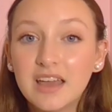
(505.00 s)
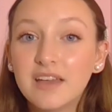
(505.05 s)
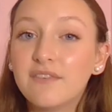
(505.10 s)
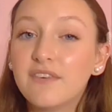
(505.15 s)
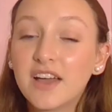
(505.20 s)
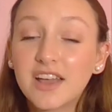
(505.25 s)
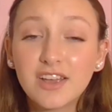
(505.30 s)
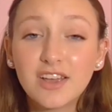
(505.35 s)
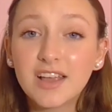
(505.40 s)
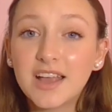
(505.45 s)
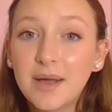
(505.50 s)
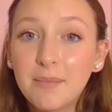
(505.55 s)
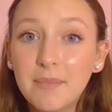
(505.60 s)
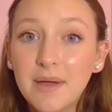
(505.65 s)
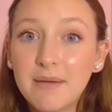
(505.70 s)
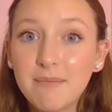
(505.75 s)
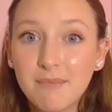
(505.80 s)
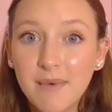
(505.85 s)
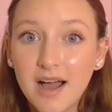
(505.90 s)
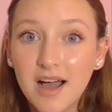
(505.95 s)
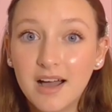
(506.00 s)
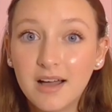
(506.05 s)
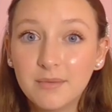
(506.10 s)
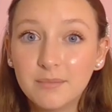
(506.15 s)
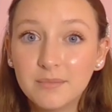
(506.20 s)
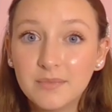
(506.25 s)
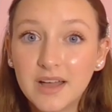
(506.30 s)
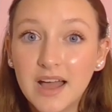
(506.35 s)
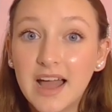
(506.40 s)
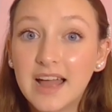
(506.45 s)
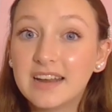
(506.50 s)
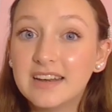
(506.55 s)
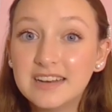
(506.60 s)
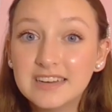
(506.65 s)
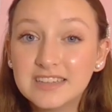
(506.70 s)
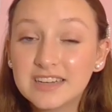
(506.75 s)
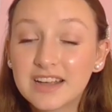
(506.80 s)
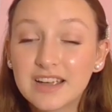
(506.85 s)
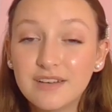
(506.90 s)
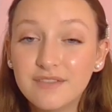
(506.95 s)
If I could get my mom, I
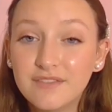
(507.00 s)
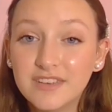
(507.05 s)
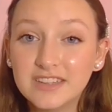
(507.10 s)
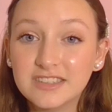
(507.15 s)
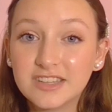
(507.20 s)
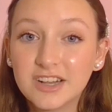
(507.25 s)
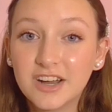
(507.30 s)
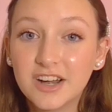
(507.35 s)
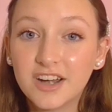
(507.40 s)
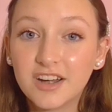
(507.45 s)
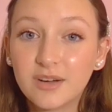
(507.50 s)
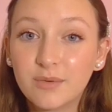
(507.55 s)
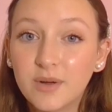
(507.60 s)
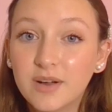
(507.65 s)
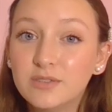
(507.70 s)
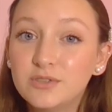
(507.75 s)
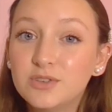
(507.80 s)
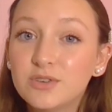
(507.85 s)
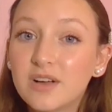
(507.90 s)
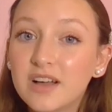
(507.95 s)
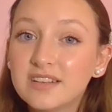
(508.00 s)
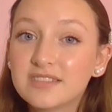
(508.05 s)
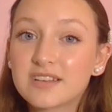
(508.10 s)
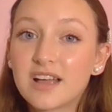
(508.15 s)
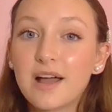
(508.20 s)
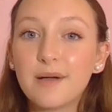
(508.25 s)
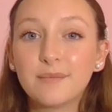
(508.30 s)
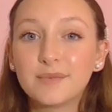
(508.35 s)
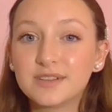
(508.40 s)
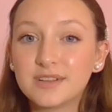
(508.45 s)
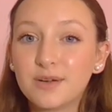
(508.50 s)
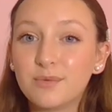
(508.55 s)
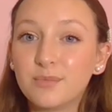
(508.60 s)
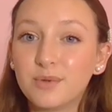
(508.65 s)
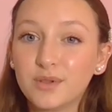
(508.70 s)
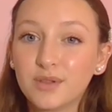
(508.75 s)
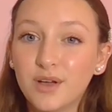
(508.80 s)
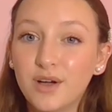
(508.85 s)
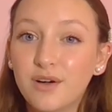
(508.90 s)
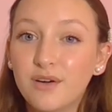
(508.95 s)
need to convince her. Why don't you guys comment
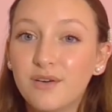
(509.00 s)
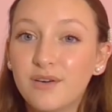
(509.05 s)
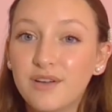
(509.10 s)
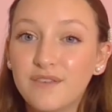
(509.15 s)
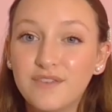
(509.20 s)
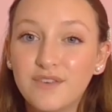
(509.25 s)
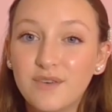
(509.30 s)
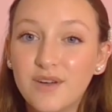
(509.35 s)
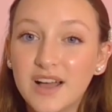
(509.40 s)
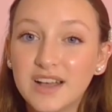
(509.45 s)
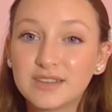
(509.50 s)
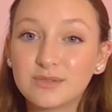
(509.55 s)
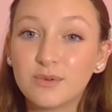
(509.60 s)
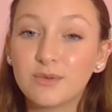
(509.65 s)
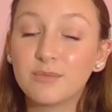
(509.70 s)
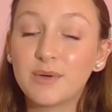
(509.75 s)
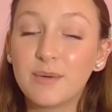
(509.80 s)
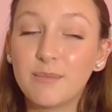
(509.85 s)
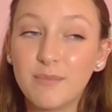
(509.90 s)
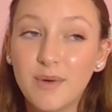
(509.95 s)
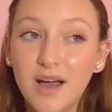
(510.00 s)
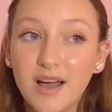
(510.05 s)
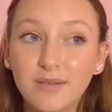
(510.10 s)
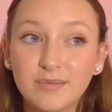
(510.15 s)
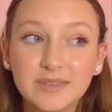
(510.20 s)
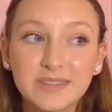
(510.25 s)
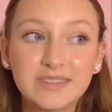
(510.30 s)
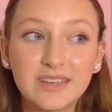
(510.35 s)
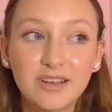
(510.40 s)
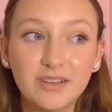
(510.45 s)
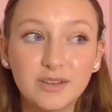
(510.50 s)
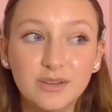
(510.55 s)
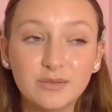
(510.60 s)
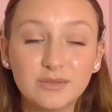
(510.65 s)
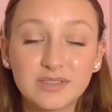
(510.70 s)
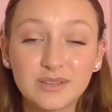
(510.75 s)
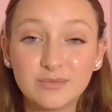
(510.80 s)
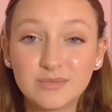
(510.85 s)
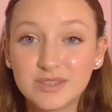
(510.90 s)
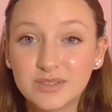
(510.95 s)
down below if you guys want my mom to tell
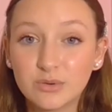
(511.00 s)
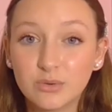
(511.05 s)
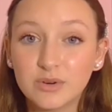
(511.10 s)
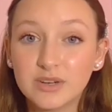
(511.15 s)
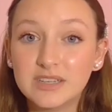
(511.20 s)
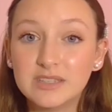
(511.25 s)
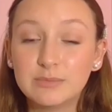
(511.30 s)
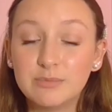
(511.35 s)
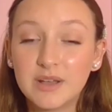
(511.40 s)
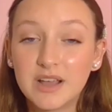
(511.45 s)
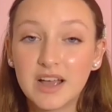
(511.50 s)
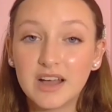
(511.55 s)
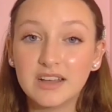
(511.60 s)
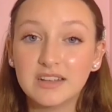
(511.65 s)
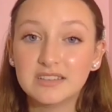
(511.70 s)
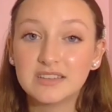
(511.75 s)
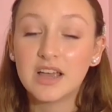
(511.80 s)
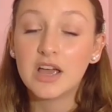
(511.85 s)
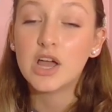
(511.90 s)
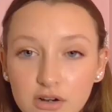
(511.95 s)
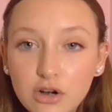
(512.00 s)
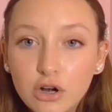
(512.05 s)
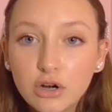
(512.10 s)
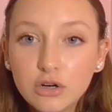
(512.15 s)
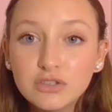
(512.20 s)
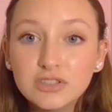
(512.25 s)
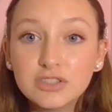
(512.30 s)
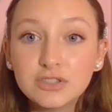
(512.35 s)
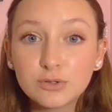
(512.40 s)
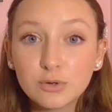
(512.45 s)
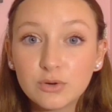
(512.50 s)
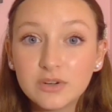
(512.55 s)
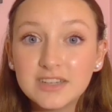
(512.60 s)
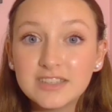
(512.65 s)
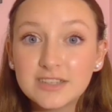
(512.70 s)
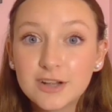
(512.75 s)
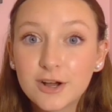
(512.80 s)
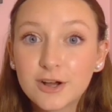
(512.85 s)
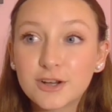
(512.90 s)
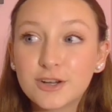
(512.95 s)
you some stories, because her
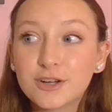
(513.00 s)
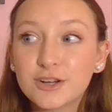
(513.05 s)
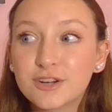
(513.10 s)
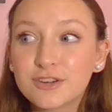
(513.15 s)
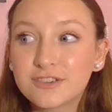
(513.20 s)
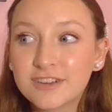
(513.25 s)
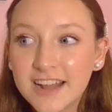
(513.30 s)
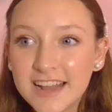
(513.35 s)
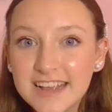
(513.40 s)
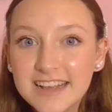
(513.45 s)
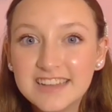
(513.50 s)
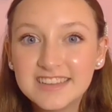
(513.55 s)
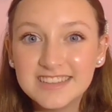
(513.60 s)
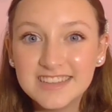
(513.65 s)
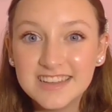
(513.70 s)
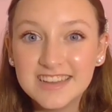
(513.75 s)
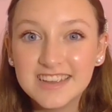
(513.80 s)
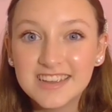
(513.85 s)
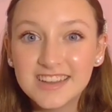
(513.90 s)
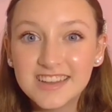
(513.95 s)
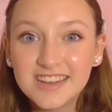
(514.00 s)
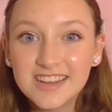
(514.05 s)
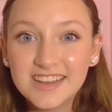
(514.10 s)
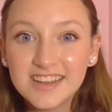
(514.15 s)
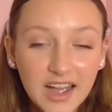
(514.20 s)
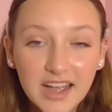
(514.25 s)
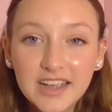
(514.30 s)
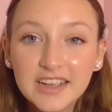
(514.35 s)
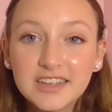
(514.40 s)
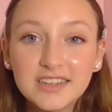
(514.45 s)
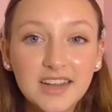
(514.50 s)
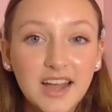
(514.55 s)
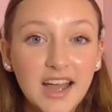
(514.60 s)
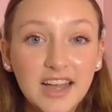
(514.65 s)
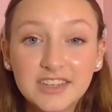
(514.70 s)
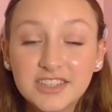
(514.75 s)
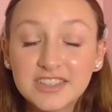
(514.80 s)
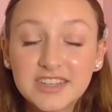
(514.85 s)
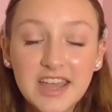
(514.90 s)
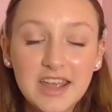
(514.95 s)
stories are crazy.
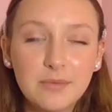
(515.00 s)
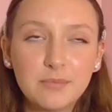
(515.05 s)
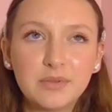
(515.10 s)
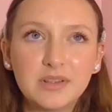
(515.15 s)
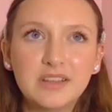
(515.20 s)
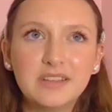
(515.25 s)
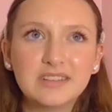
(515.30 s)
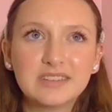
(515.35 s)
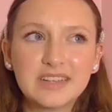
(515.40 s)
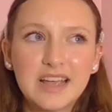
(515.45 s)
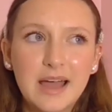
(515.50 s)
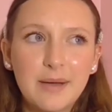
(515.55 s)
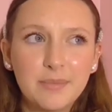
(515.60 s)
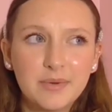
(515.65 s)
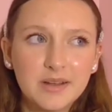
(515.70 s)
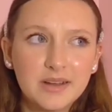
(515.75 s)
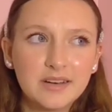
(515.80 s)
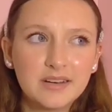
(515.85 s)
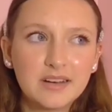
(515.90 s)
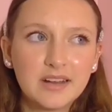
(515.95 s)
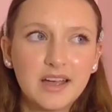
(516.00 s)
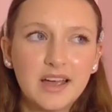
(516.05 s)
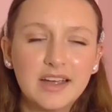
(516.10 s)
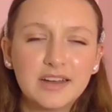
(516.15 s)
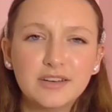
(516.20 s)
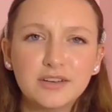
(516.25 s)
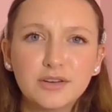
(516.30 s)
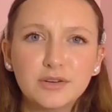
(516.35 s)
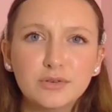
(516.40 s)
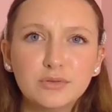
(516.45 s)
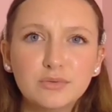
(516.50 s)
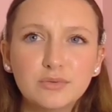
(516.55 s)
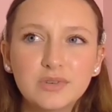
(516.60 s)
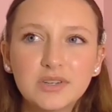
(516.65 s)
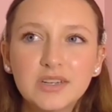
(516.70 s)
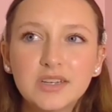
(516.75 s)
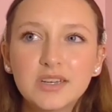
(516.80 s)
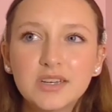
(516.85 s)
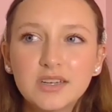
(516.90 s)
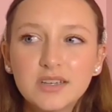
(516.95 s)
I just can't believe this happened. I
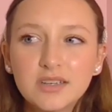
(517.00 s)
know